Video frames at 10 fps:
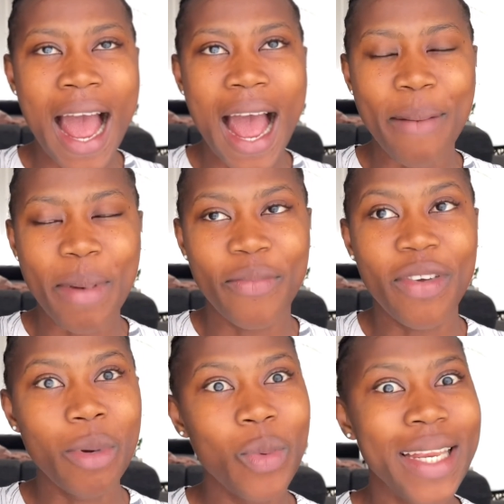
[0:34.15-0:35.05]
I'm
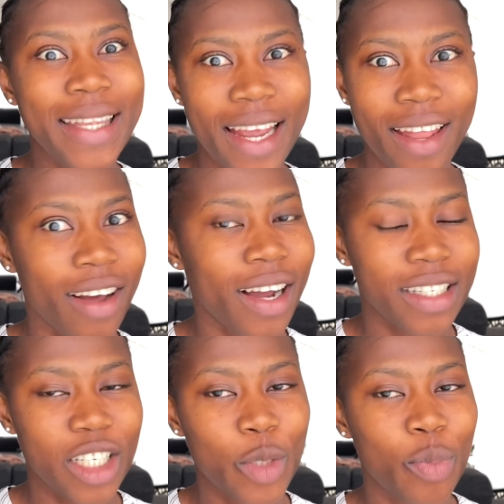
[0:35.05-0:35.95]
filming with
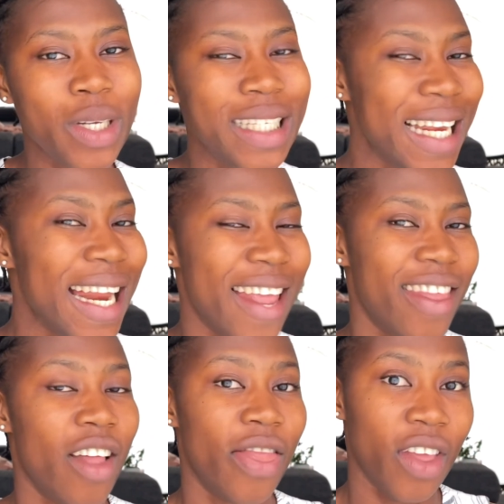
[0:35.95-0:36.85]
daylight. It's pretty late
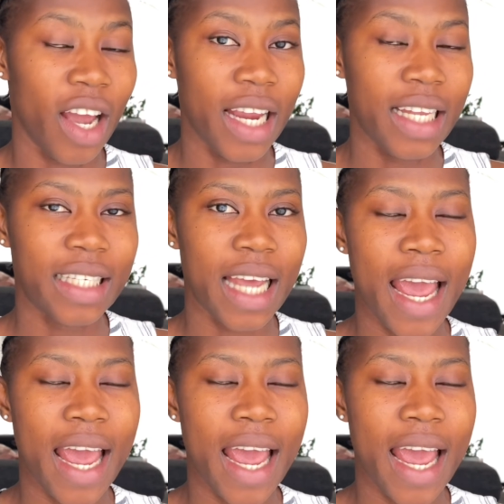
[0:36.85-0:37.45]
at night,